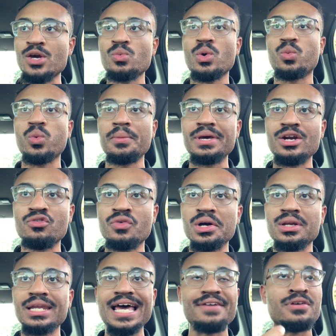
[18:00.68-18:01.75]
with women in real
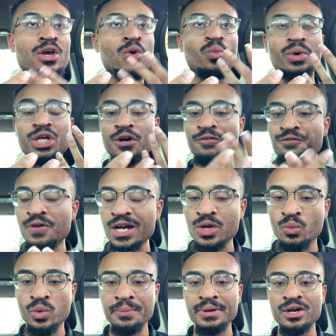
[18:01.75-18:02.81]
life, when you're fucking
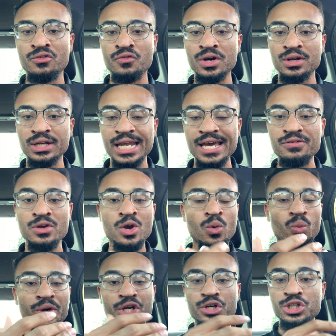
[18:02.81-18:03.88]
women in real life,
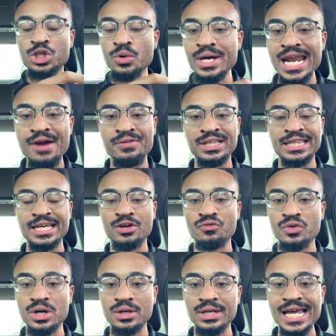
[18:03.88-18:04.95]
when you're doing everything in
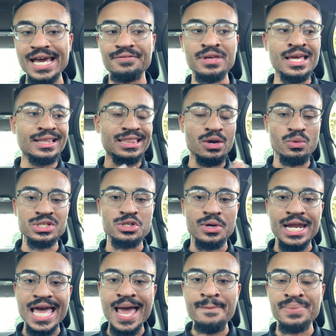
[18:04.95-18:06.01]
real life, then what's going to
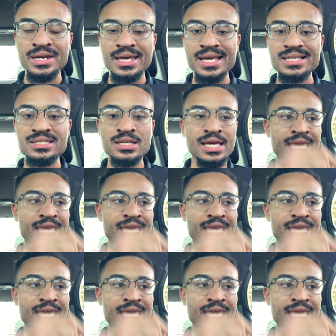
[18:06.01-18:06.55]
happen is